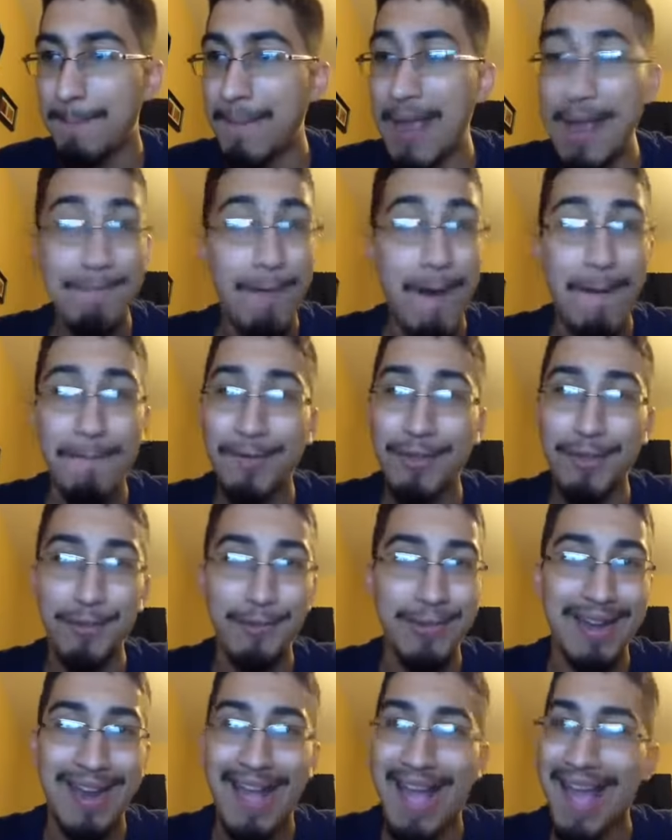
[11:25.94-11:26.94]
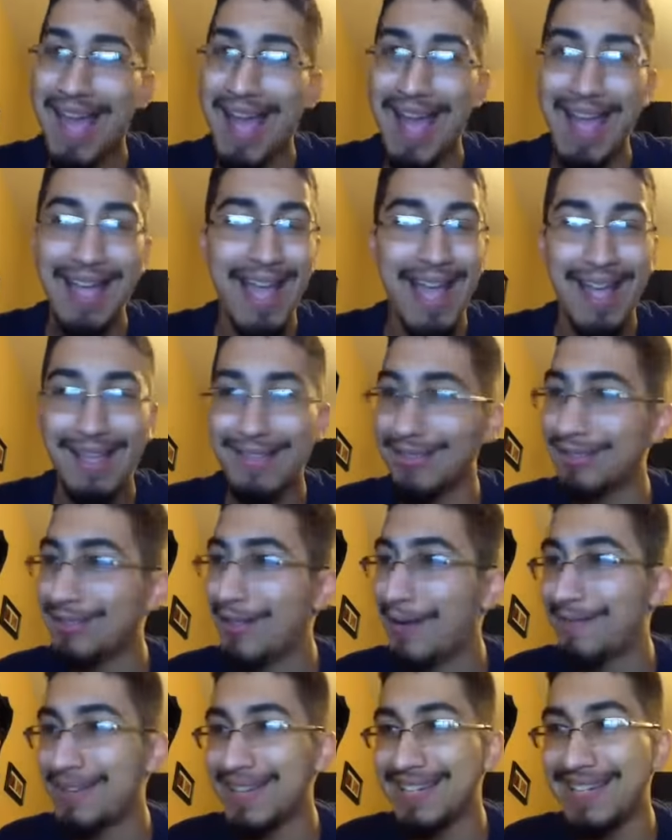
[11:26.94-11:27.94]
Big Mom for the win. I
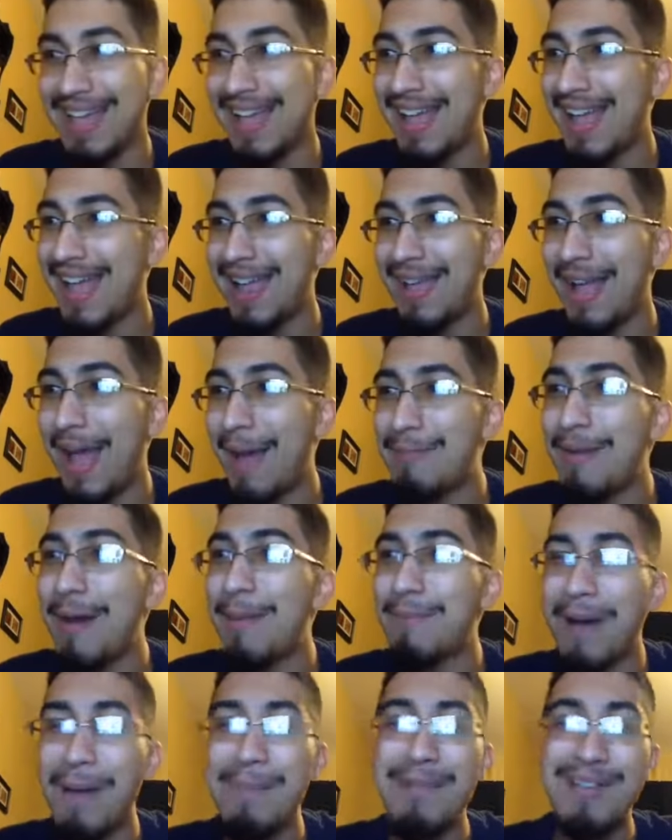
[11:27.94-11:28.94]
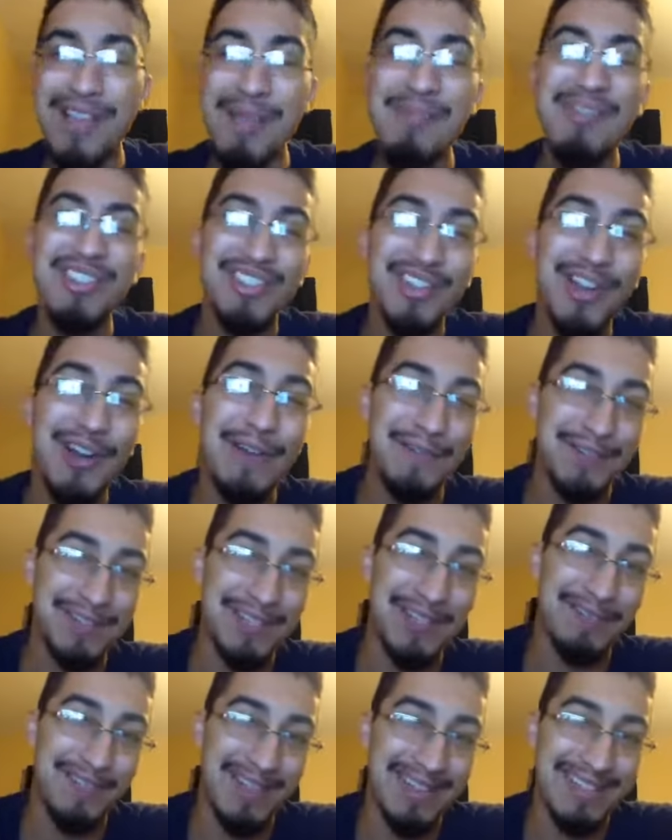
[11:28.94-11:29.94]
loved it. I'm a sucker for
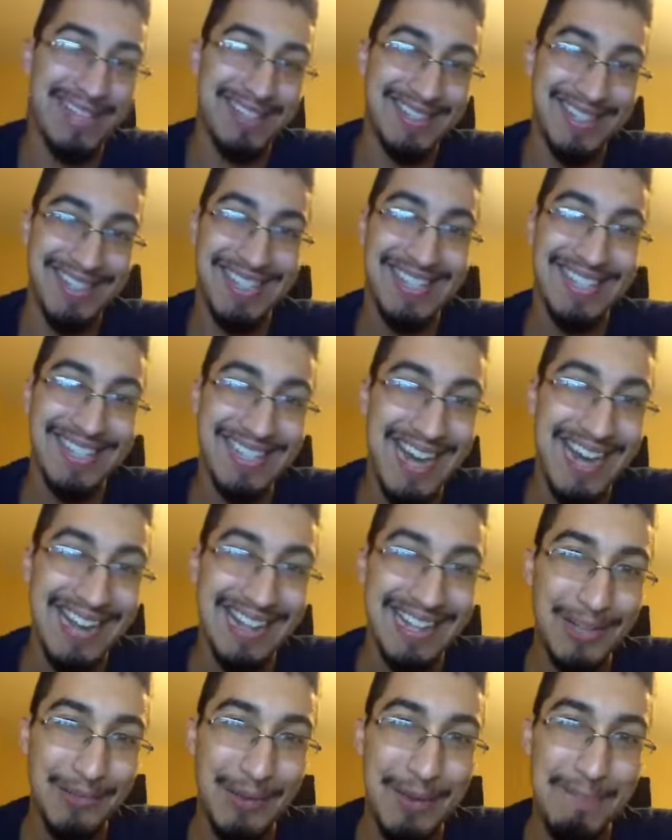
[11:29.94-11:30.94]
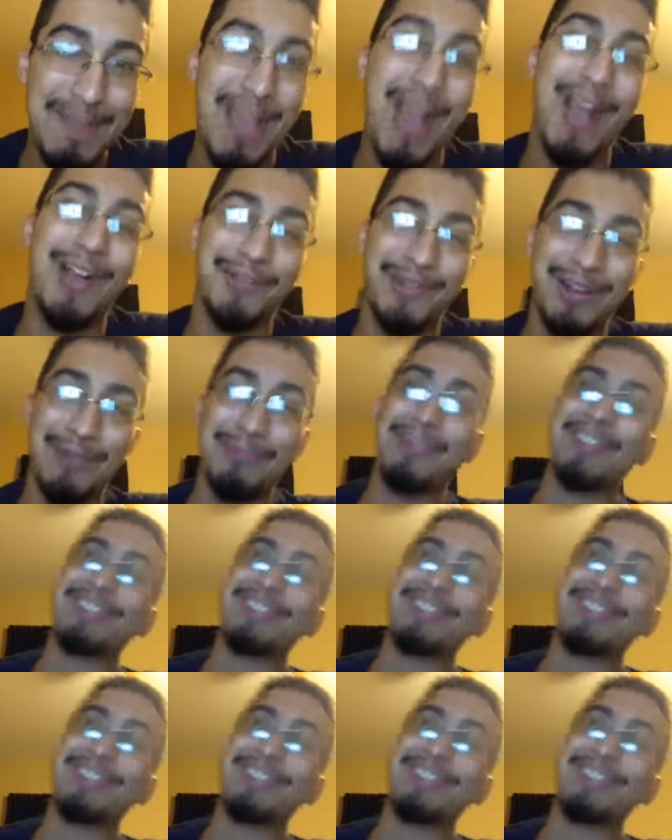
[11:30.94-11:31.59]
stuff like this, because this is kind of like the way Byakuran